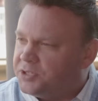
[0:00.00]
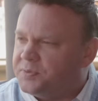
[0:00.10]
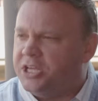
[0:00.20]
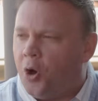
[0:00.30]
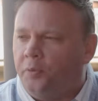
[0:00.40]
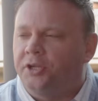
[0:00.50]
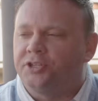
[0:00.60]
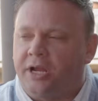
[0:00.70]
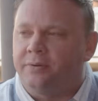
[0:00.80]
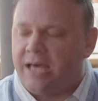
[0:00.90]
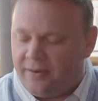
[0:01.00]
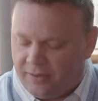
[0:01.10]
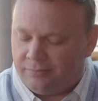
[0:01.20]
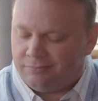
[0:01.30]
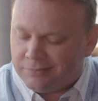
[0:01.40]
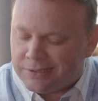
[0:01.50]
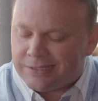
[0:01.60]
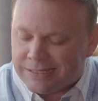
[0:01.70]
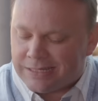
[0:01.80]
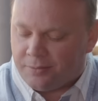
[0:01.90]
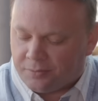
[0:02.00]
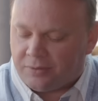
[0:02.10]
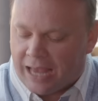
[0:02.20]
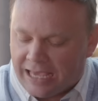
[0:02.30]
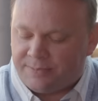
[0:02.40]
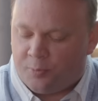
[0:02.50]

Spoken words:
this was the only dessert I was having, this is a nice